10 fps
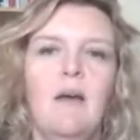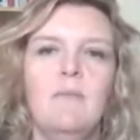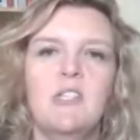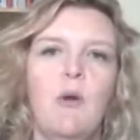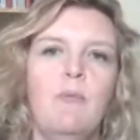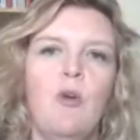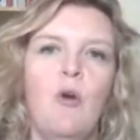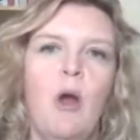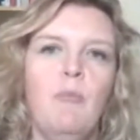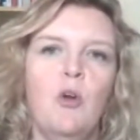so I'm
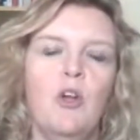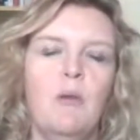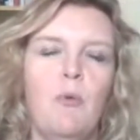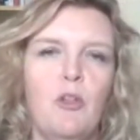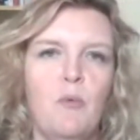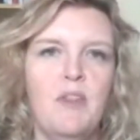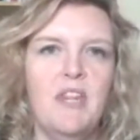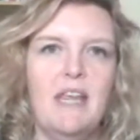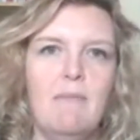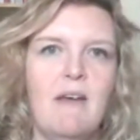not going to bother with
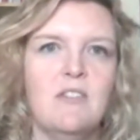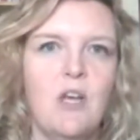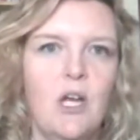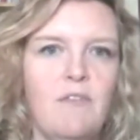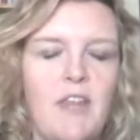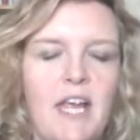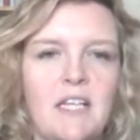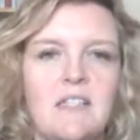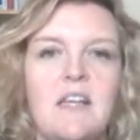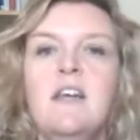the email side of
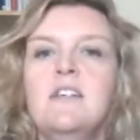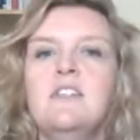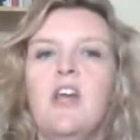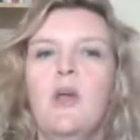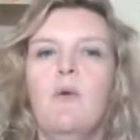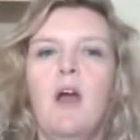things. So